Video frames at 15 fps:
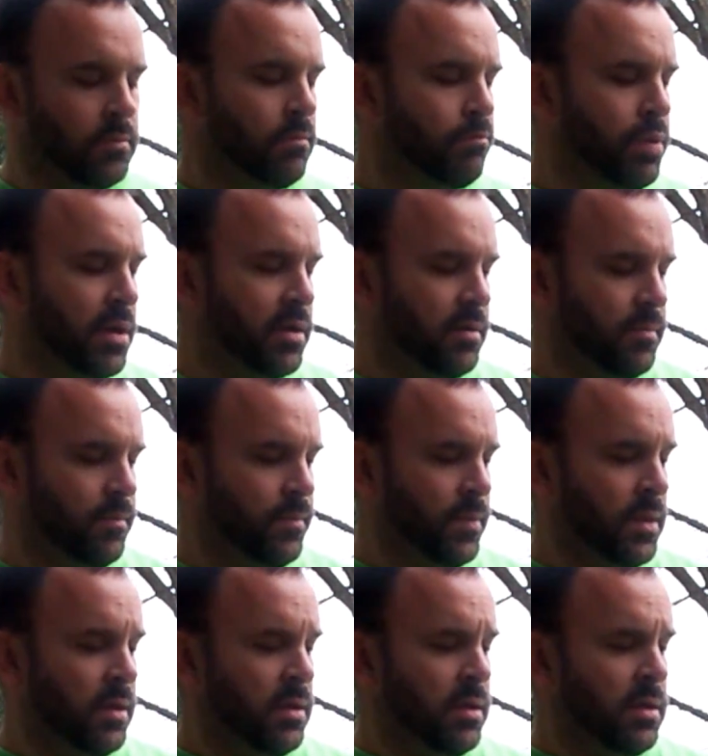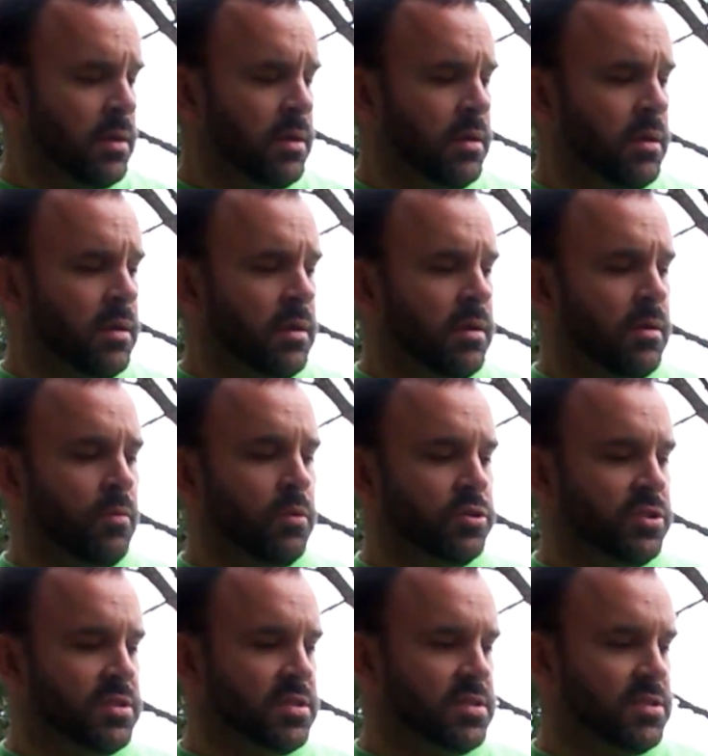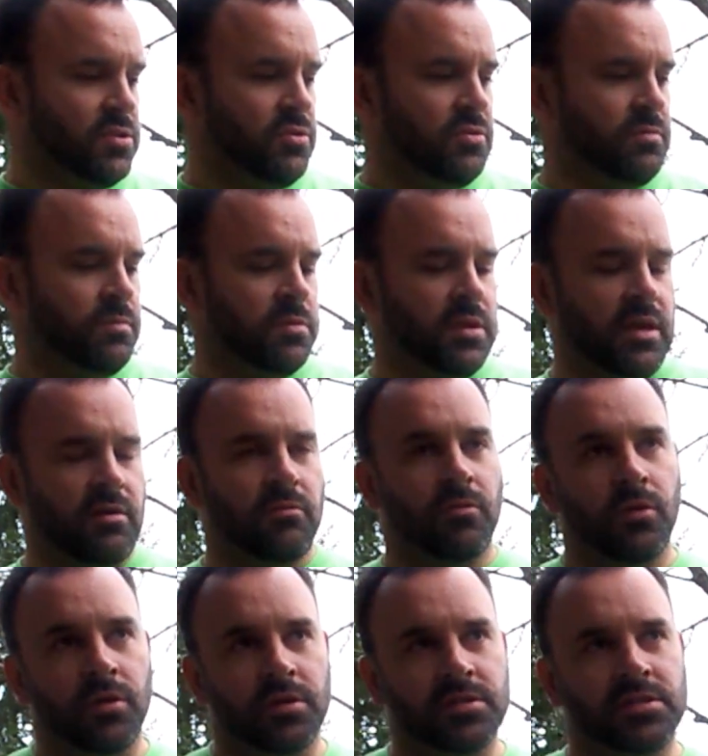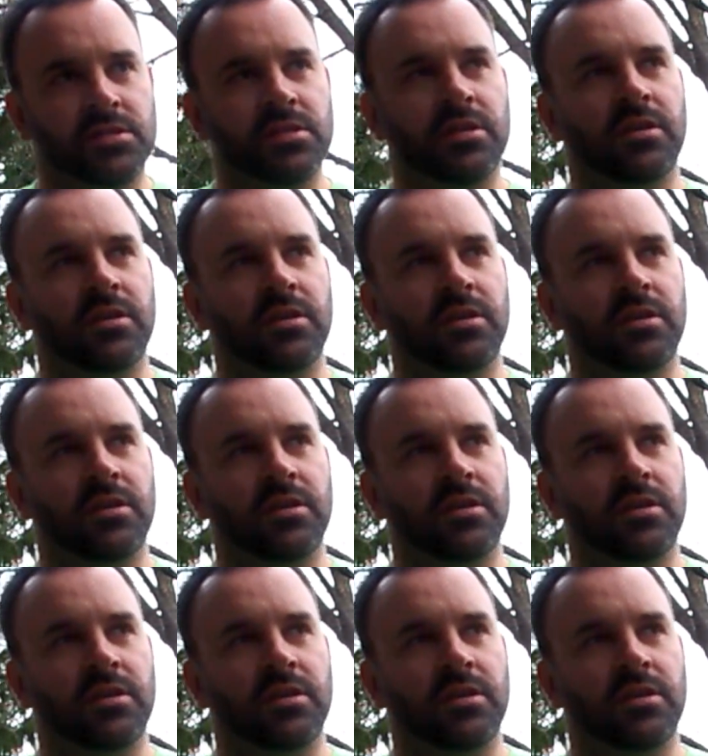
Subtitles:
But we'll just assume that was